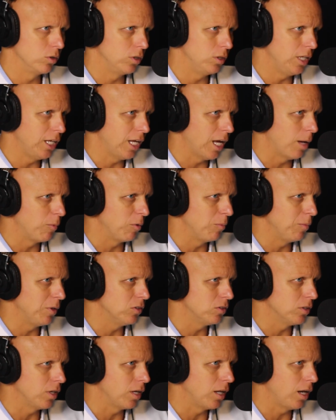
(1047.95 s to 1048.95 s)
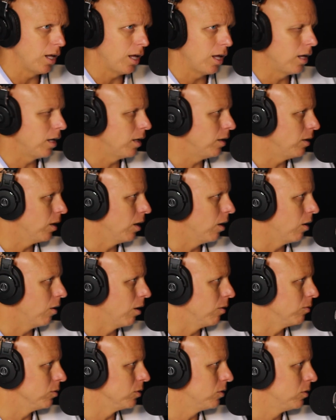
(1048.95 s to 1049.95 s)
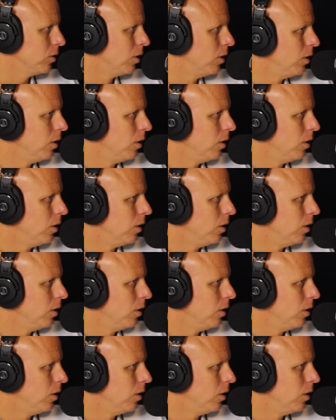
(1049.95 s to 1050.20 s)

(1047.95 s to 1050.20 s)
DMing me saying, hey, I was